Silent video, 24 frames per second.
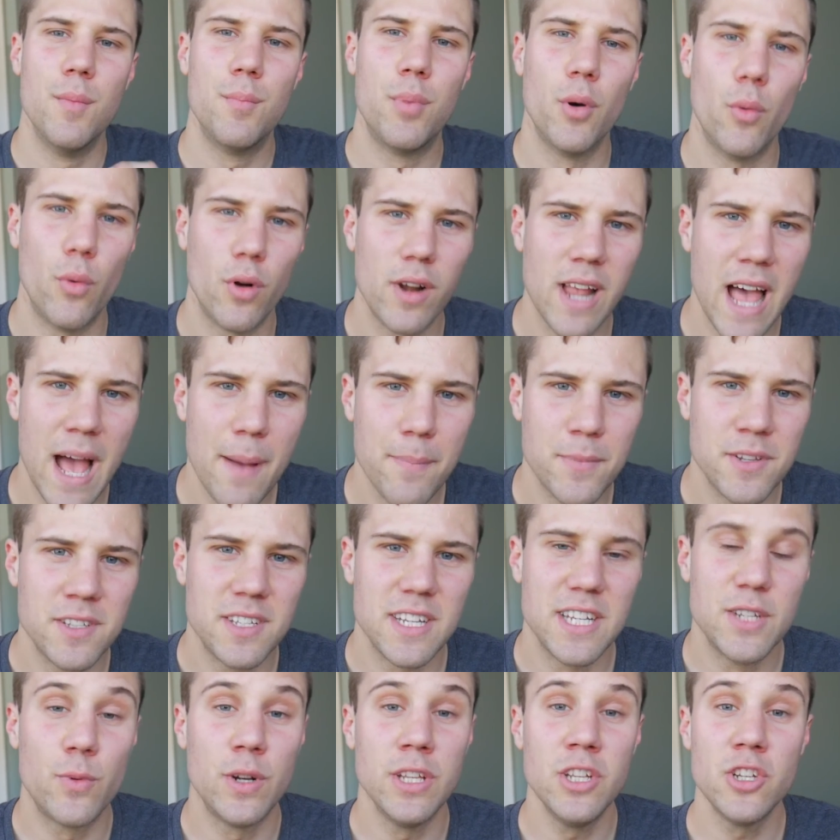But what happens
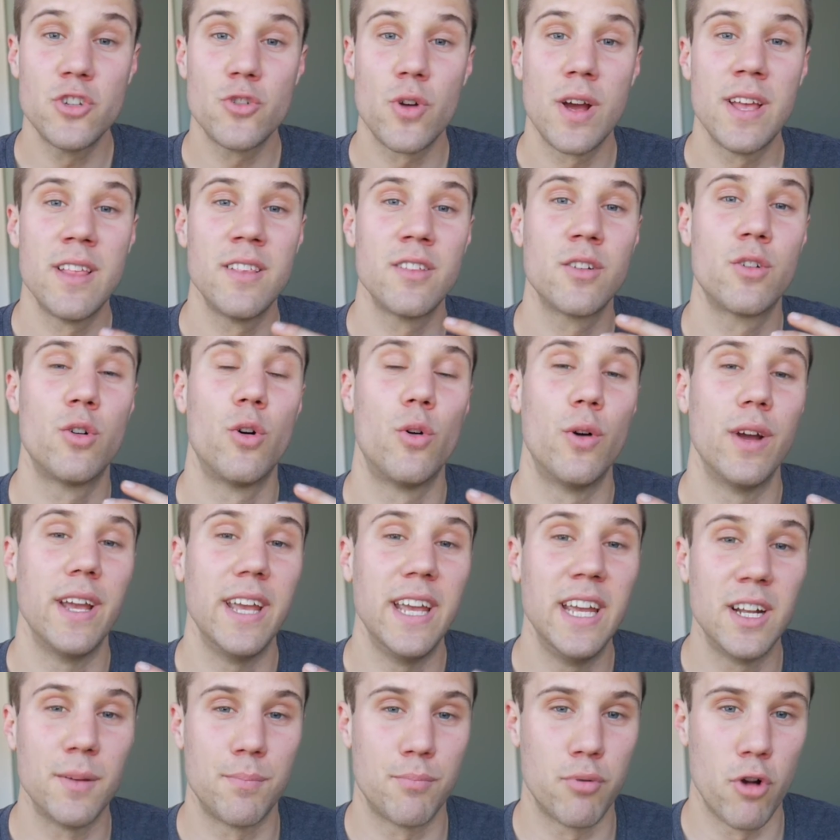is when you train the core
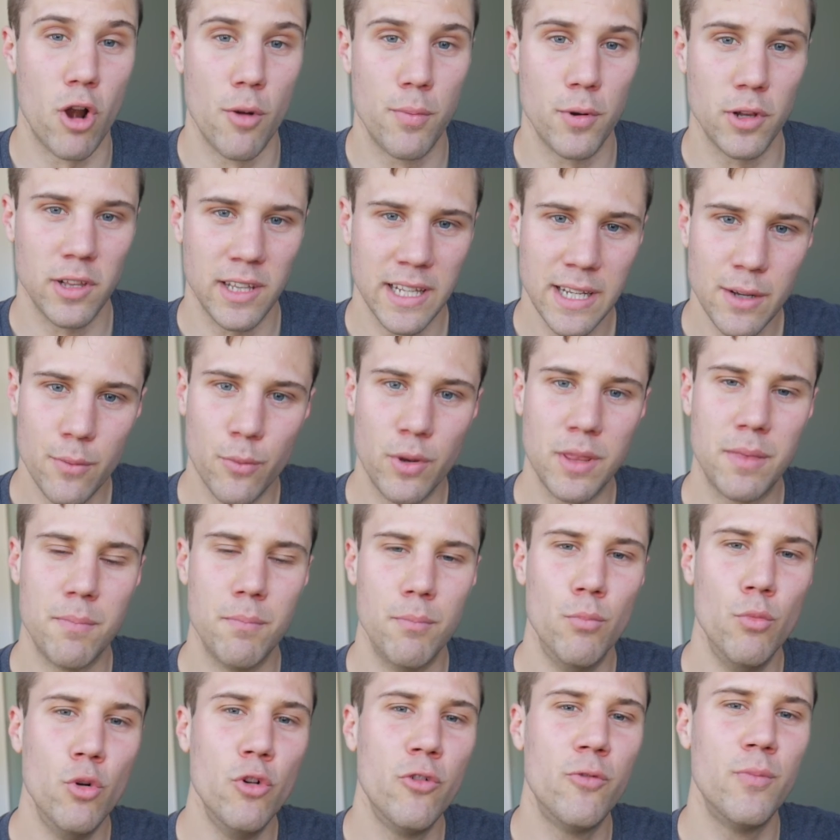inappropriately with
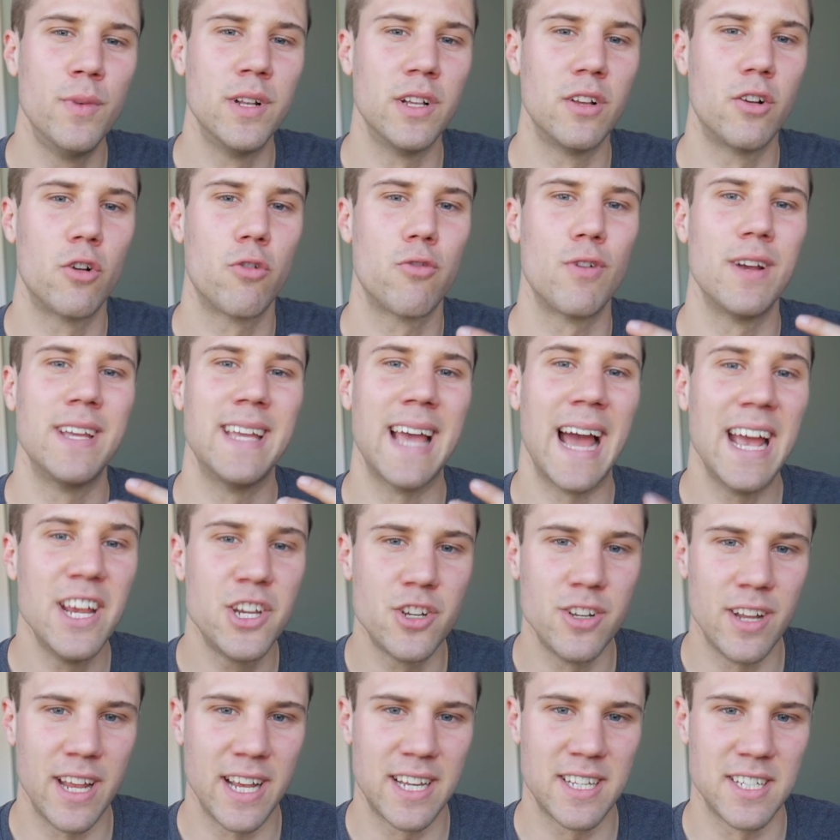movement
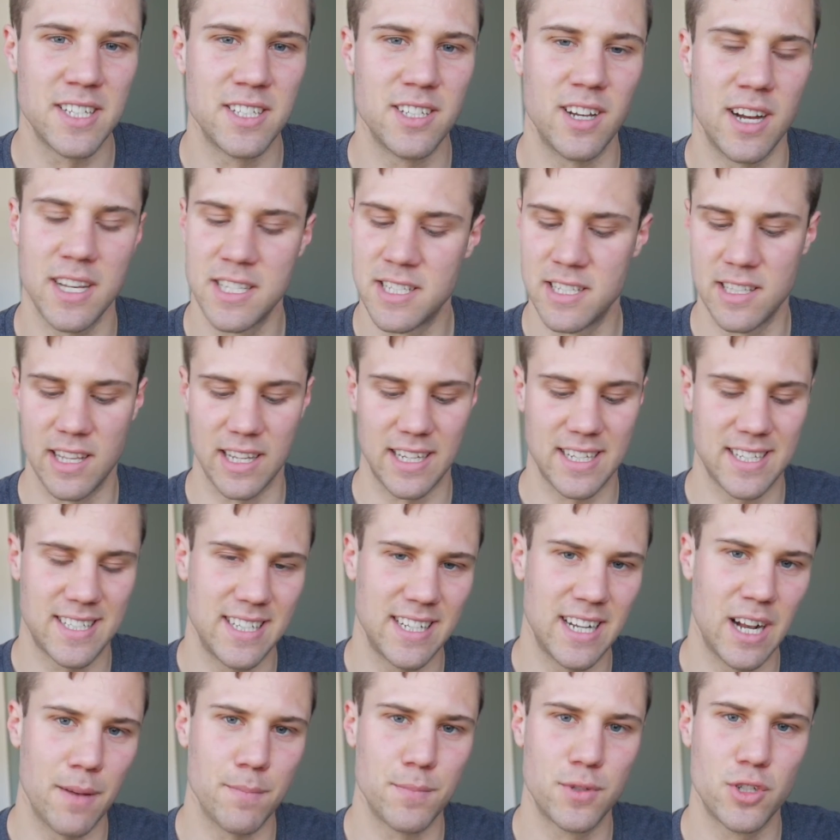creation exercises like
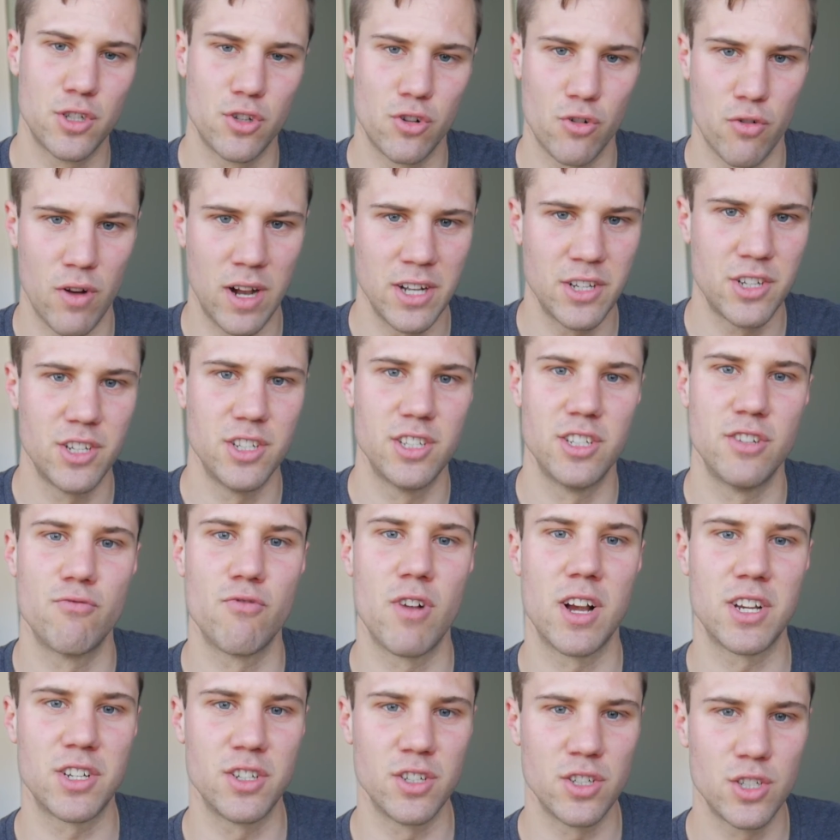sit-ups, crunches, and
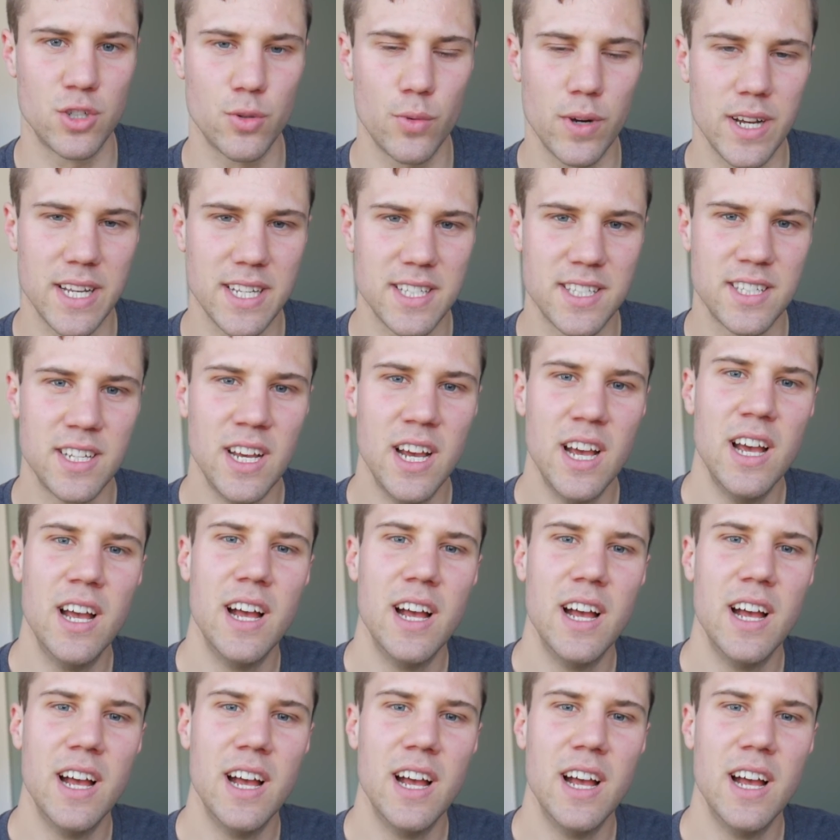Russian twists,